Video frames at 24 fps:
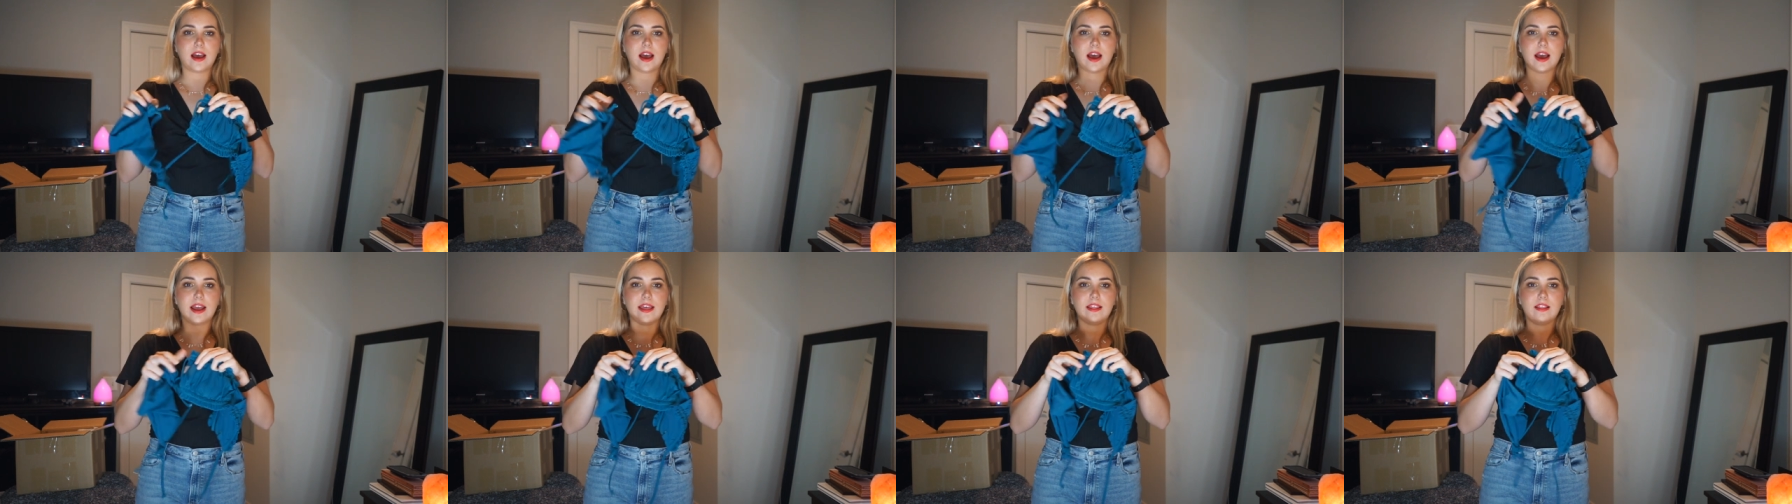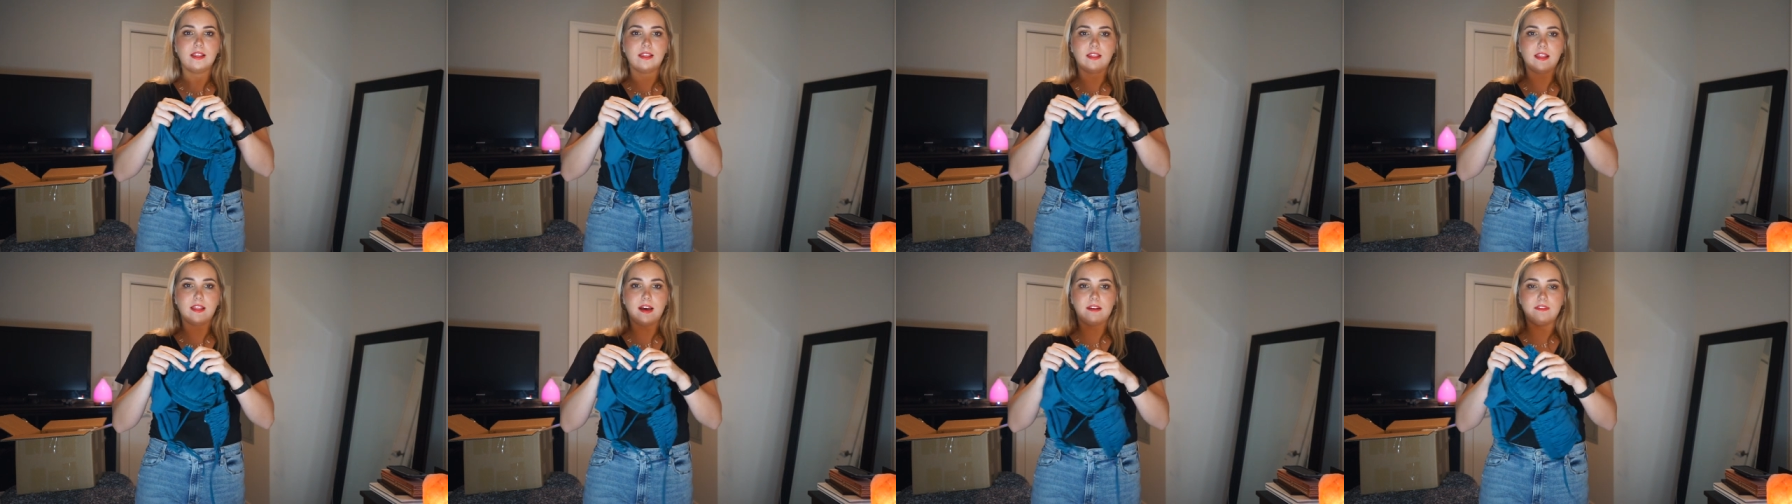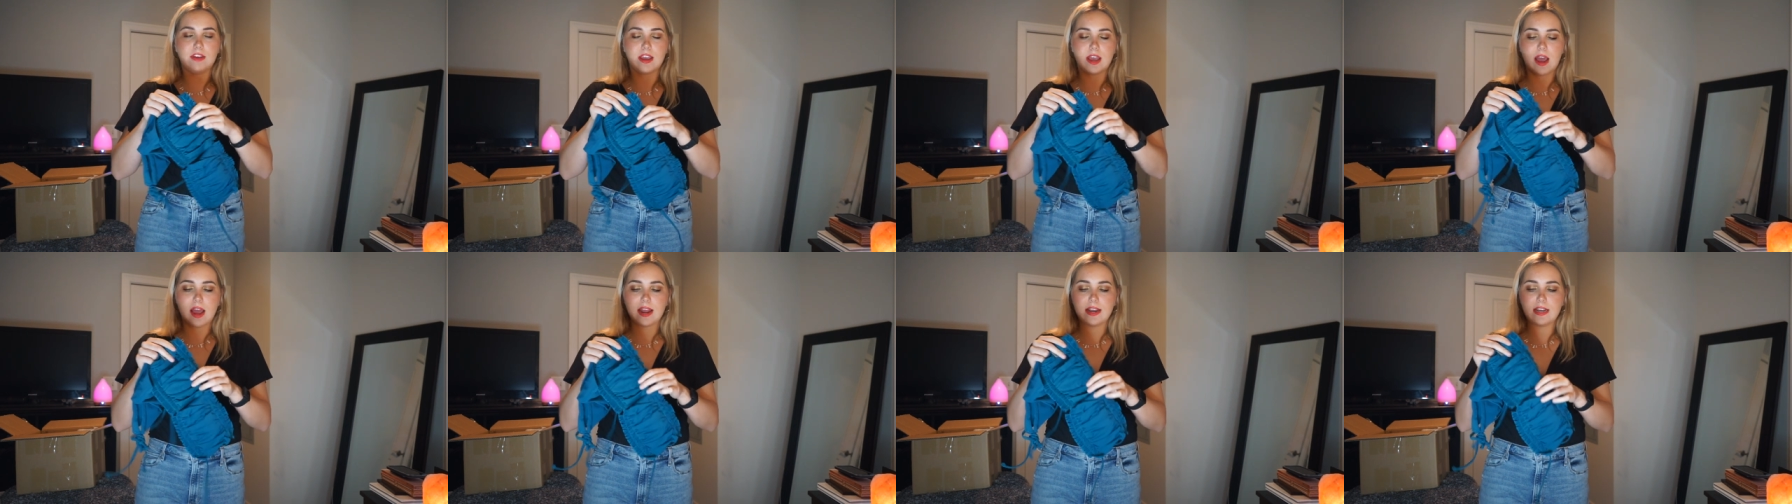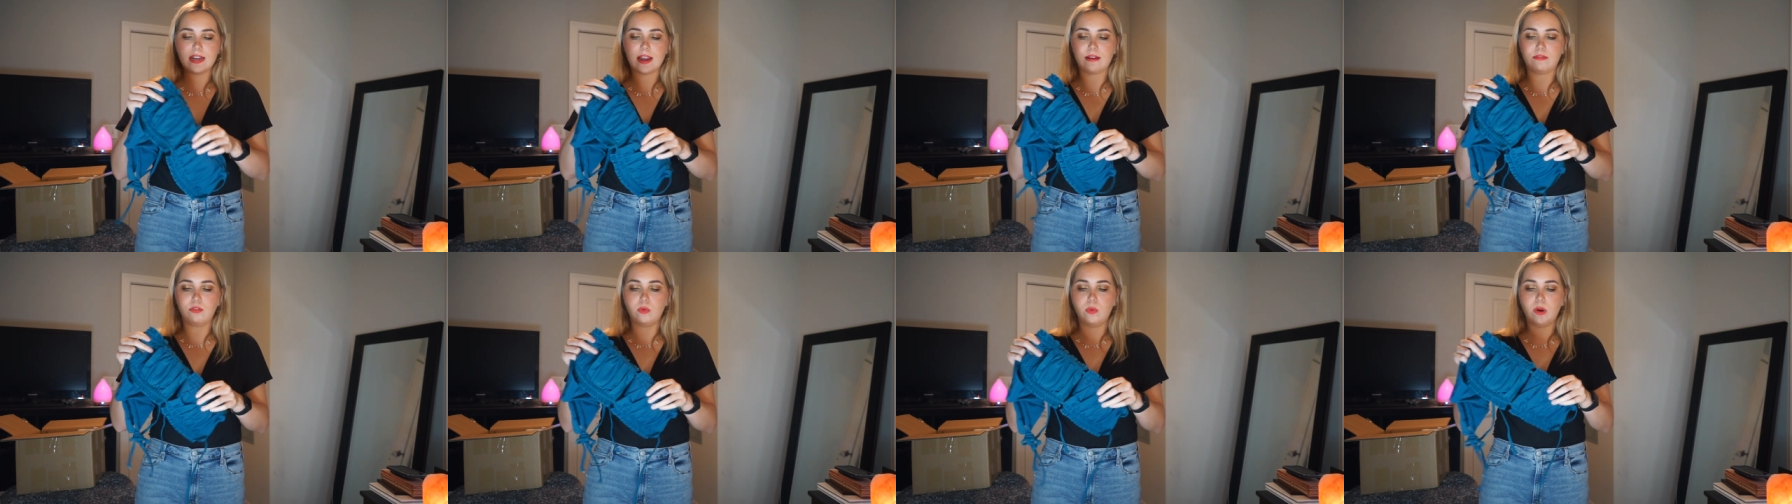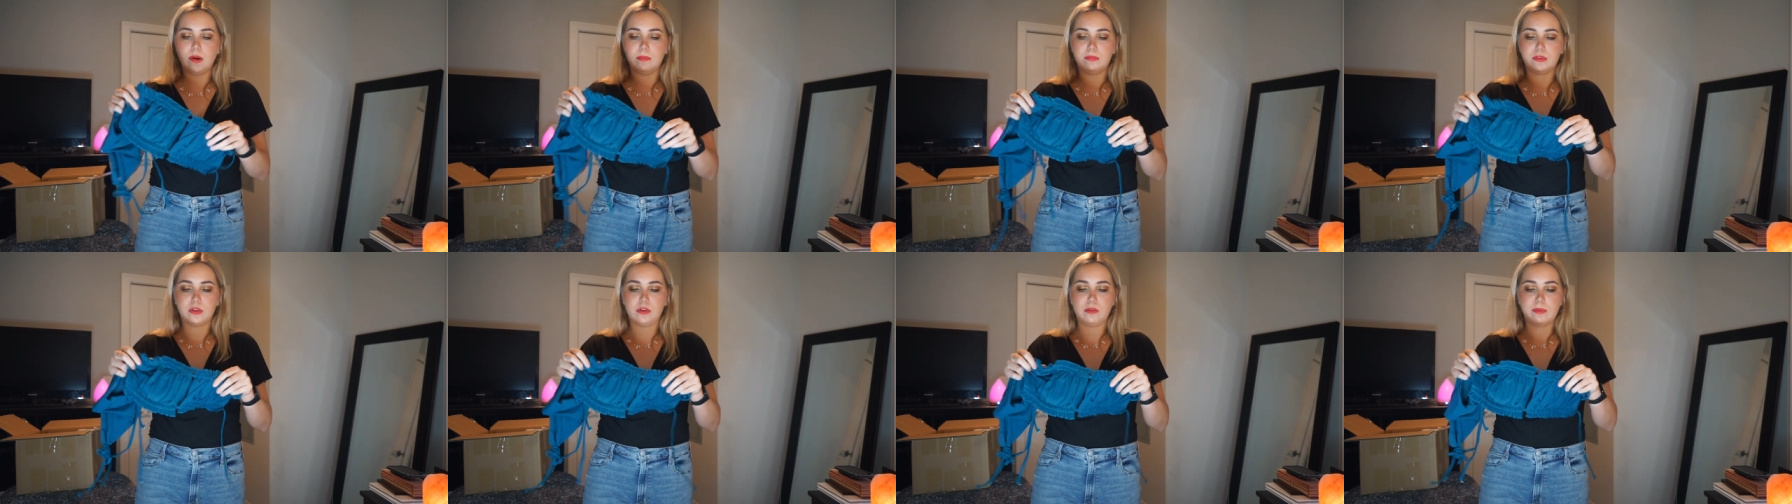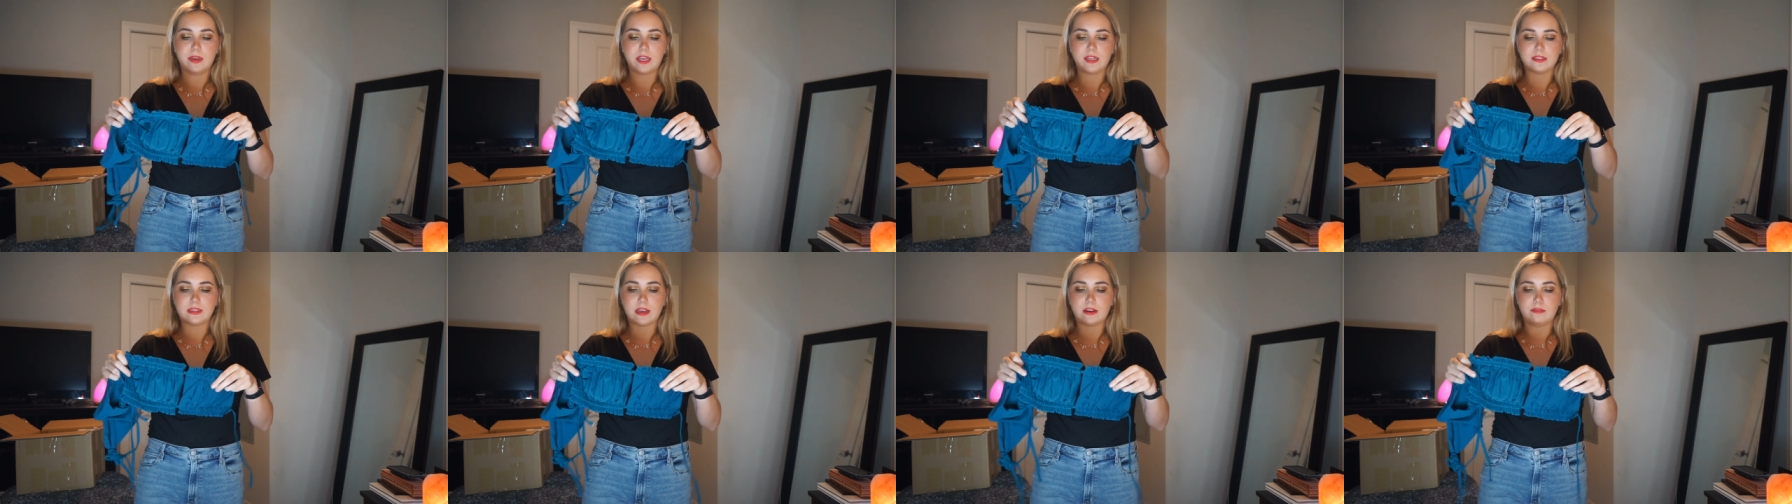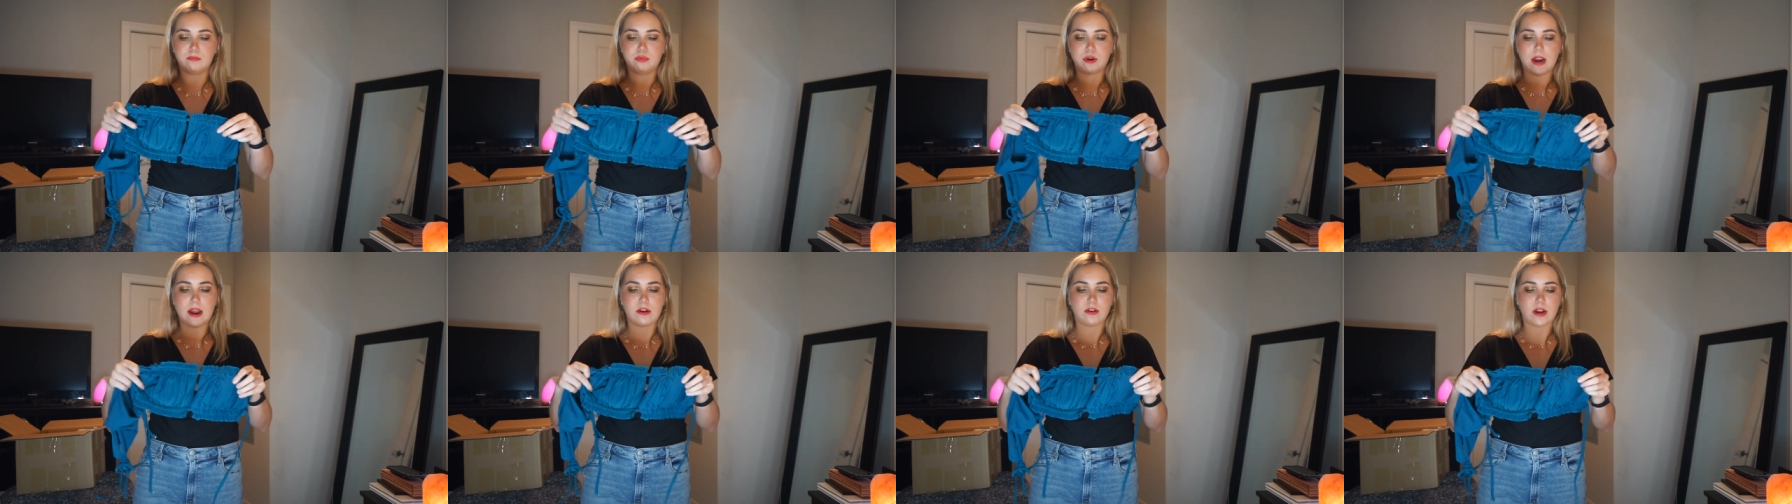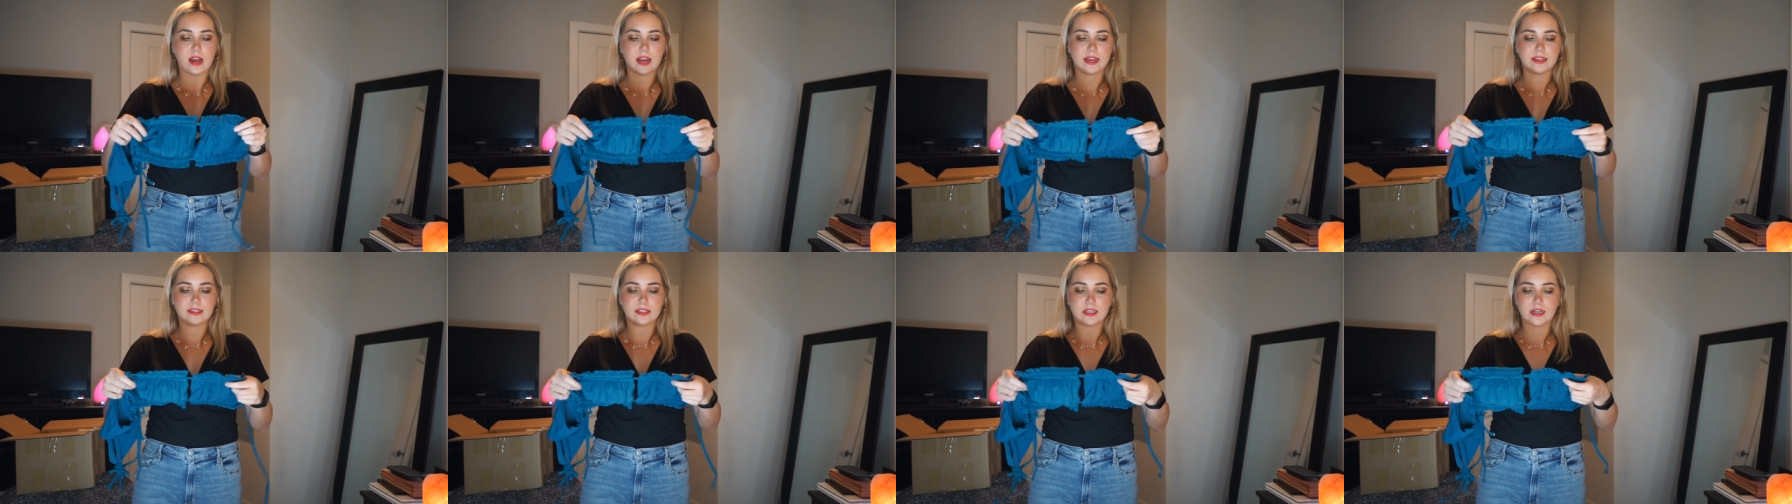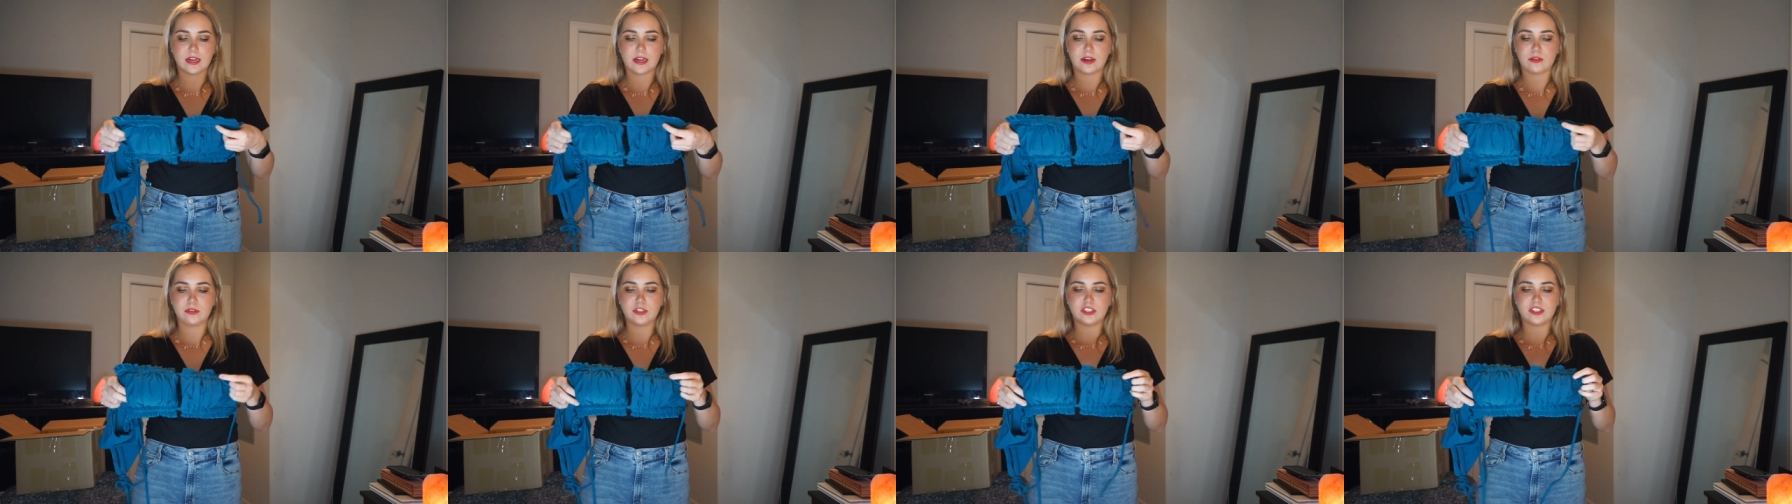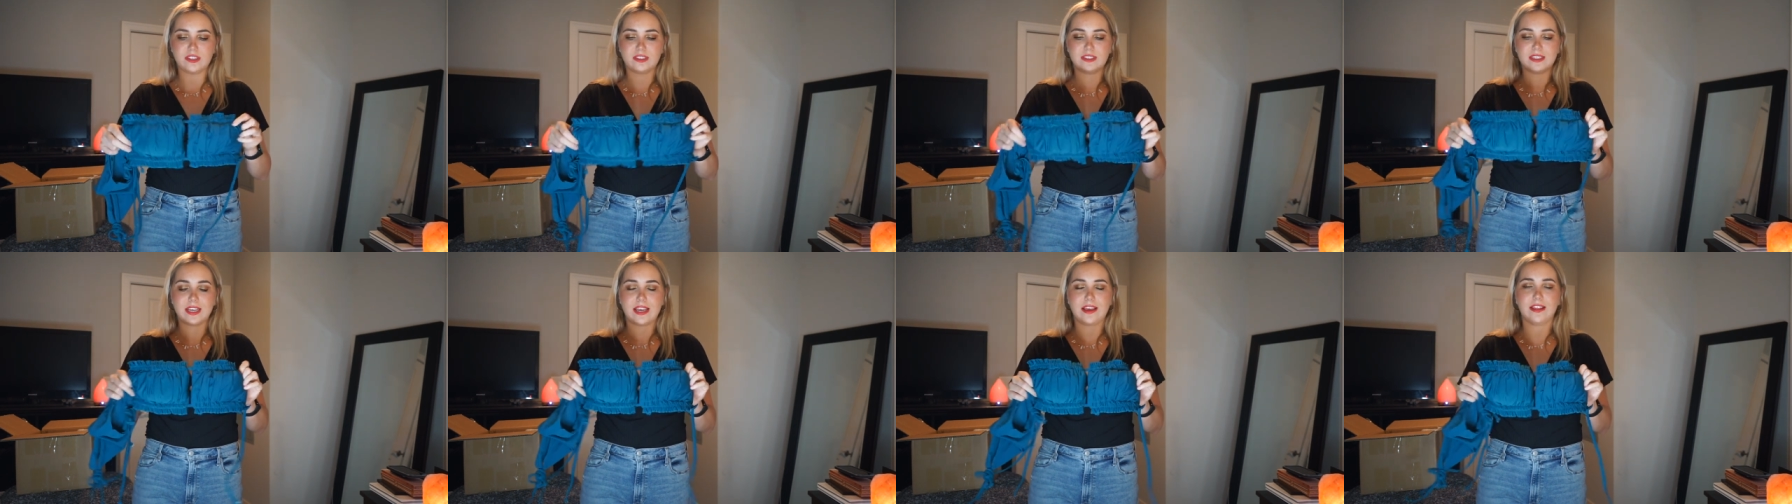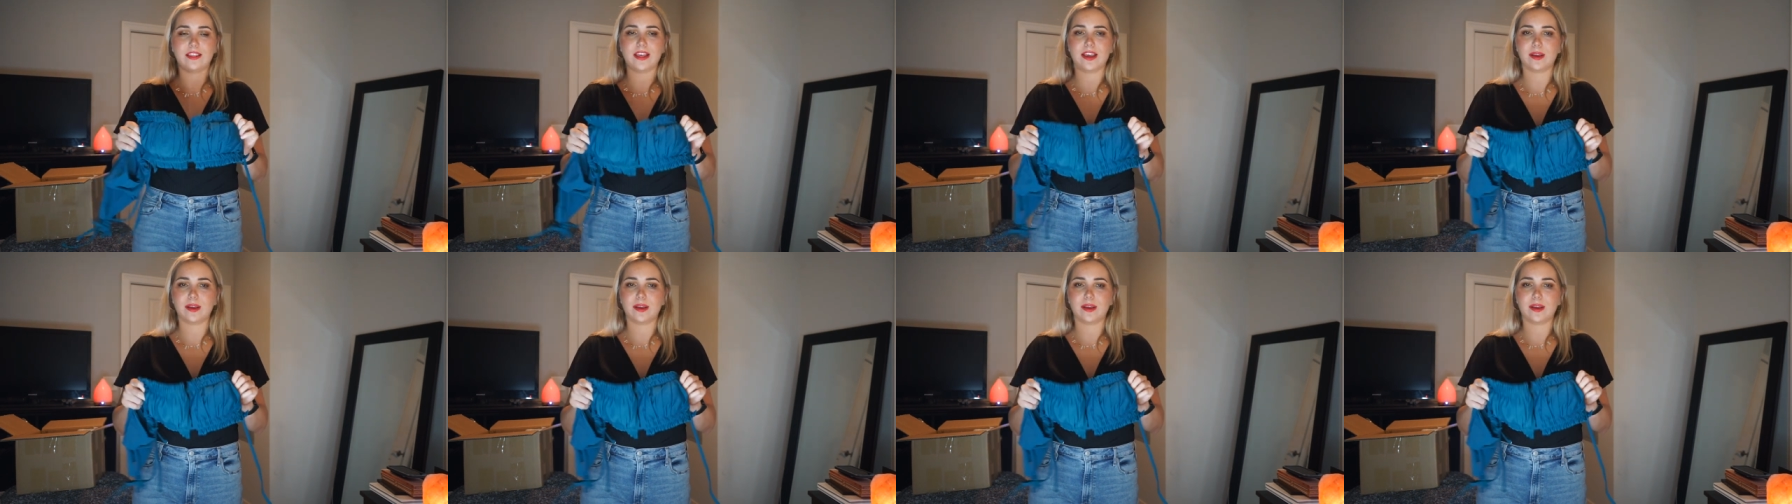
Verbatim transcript: I love it. I never wear blue because I have brown eyes and I always just think